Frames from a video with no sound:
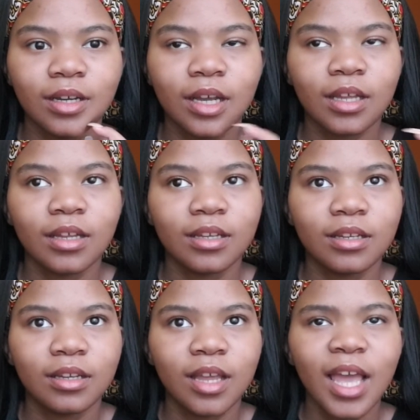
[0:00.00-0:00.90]
and
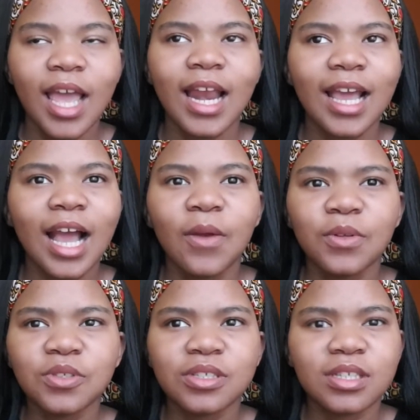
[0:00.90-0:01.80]
like I went
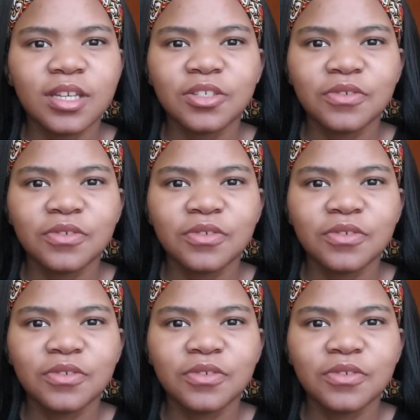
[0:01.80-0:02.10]
to detention